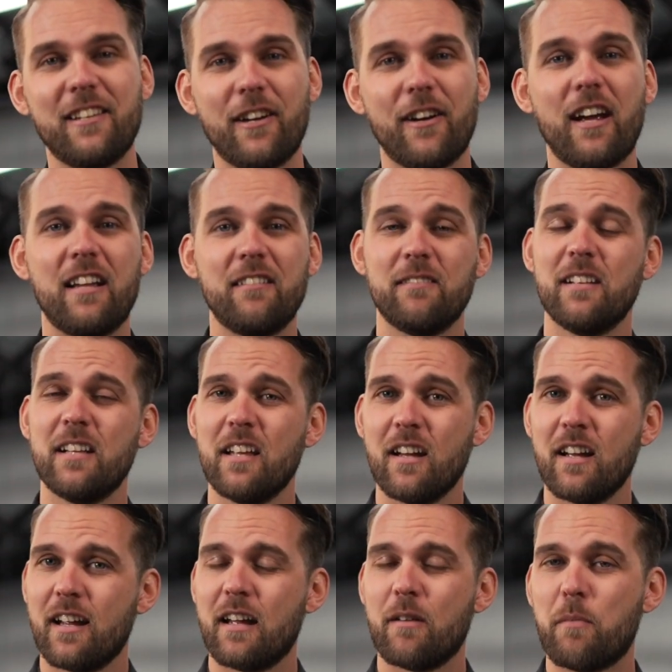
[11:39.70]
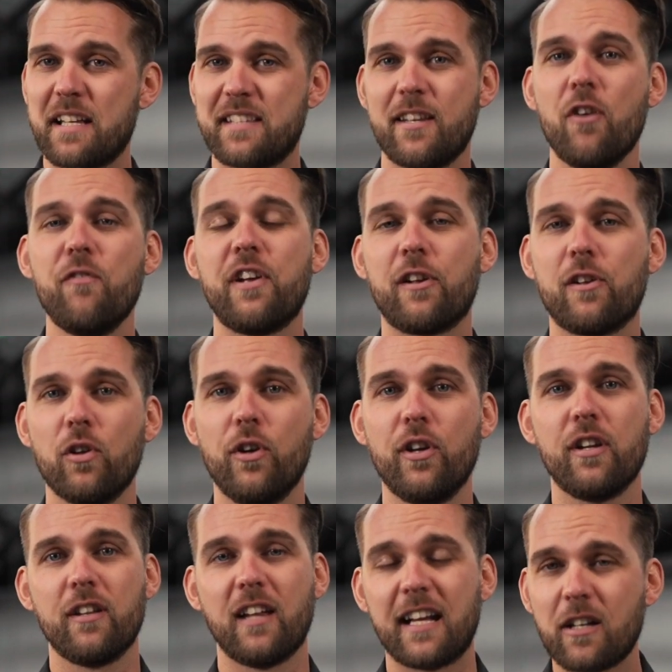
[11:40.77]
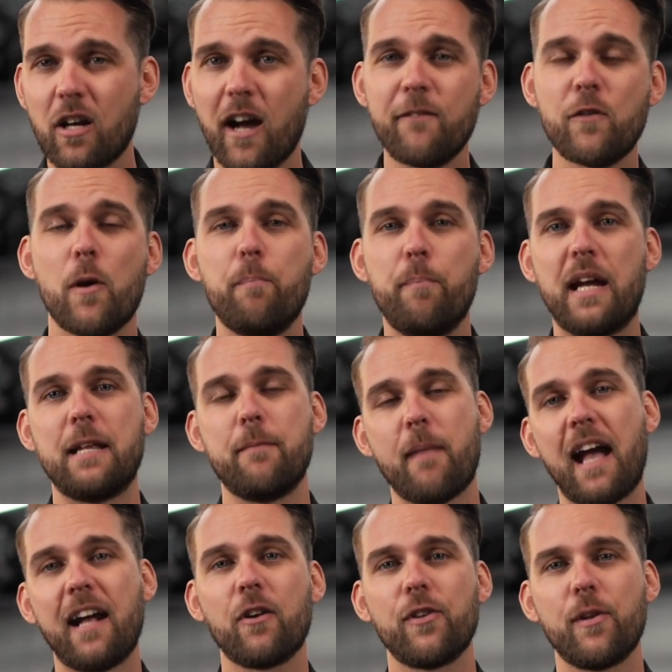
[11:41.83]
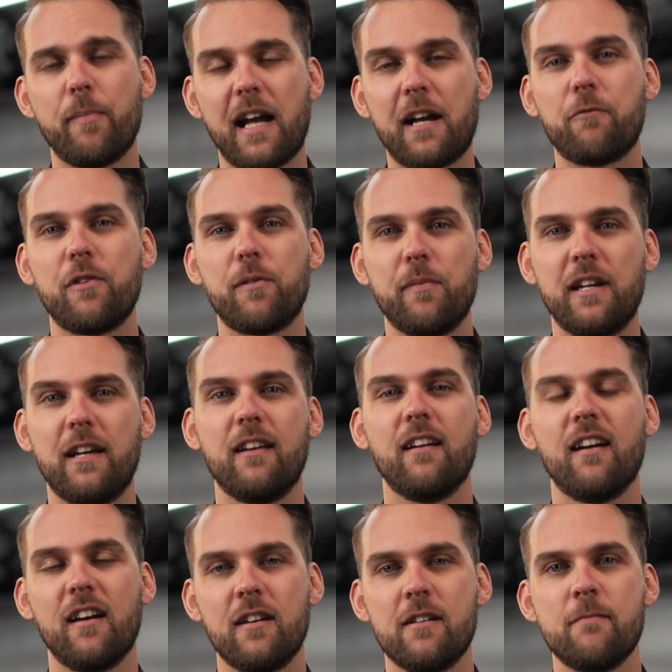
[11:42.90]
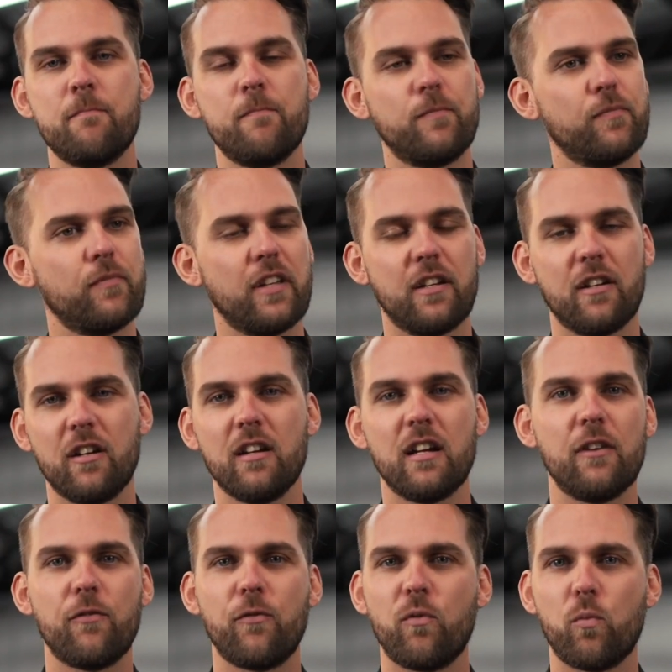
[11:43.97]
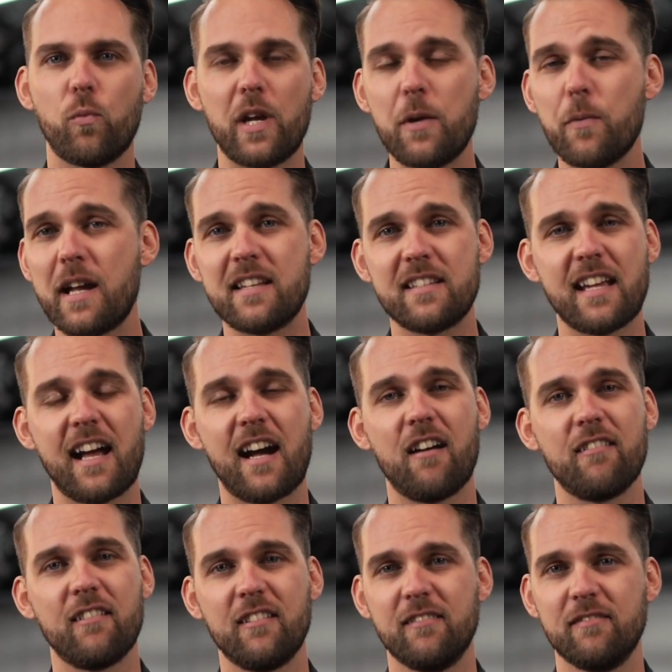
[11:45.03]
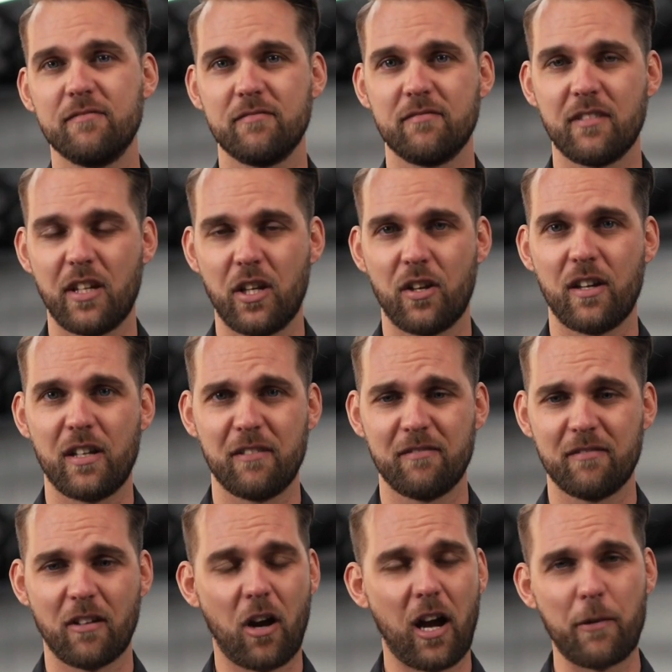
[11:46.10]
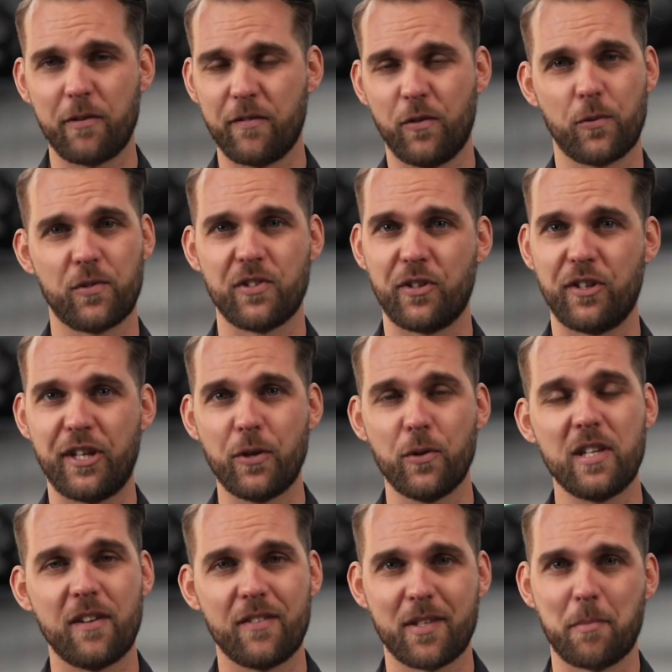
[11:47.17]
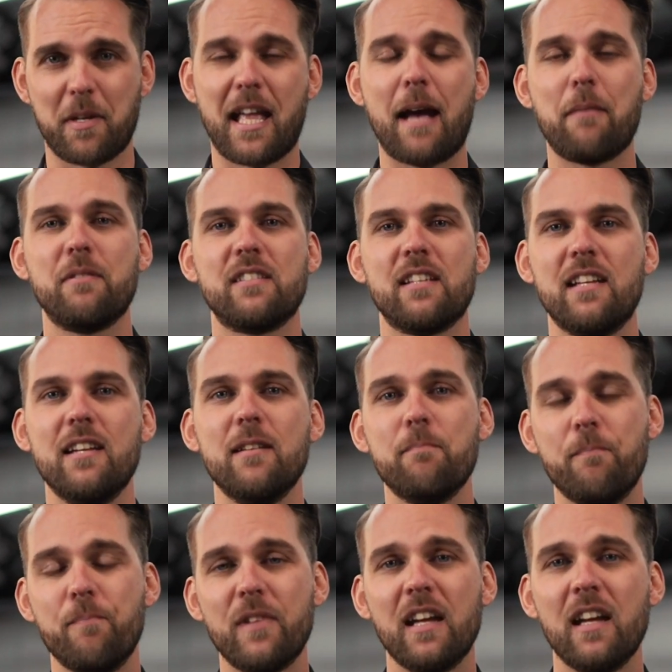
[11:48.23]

you know, and myself included. Like I've got Benemac on the back with me. You know, if we went down and, you know, I would feel so guilty if something happened to him.